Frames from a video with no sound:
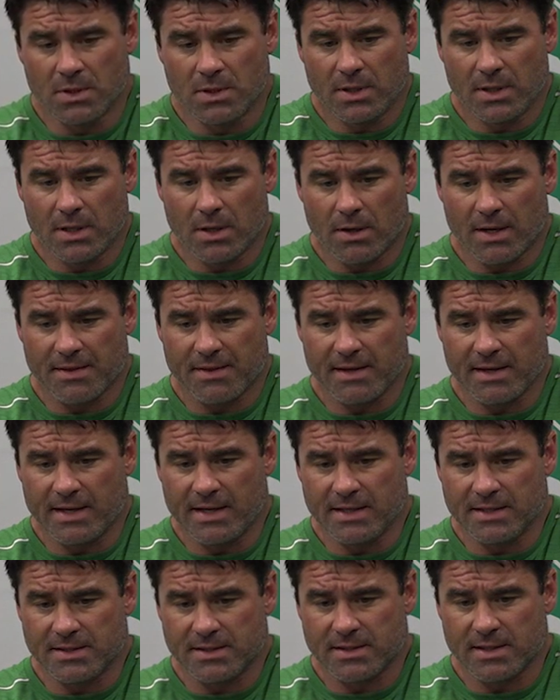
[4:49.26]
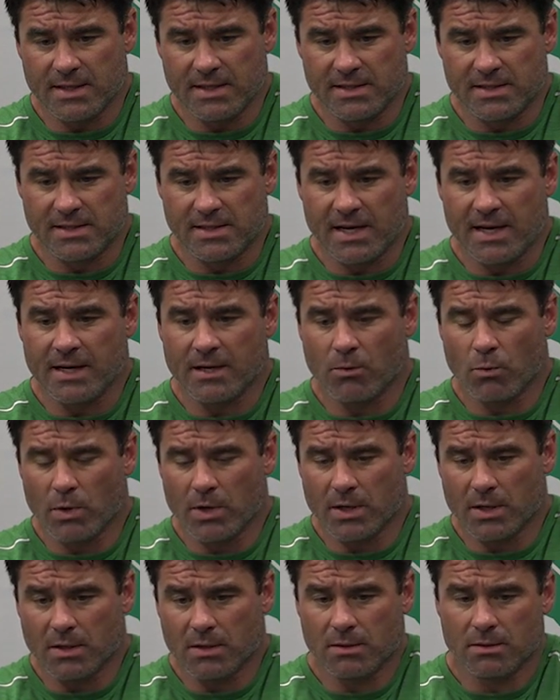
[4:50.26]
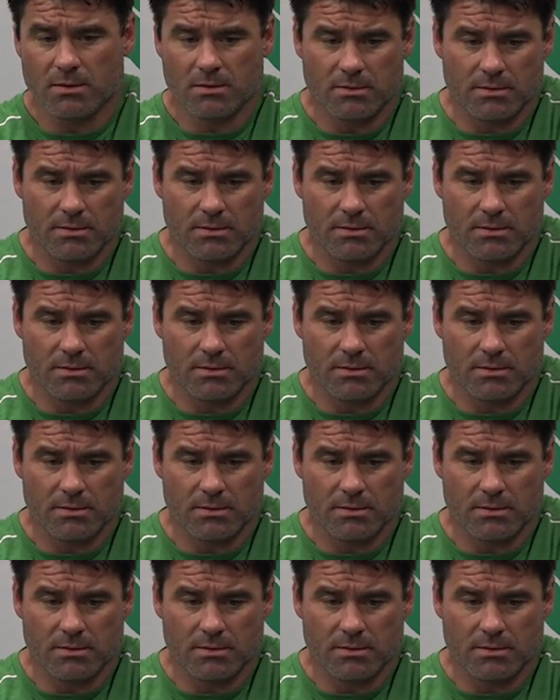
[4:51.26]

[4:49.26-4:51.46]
think he's seeing it well.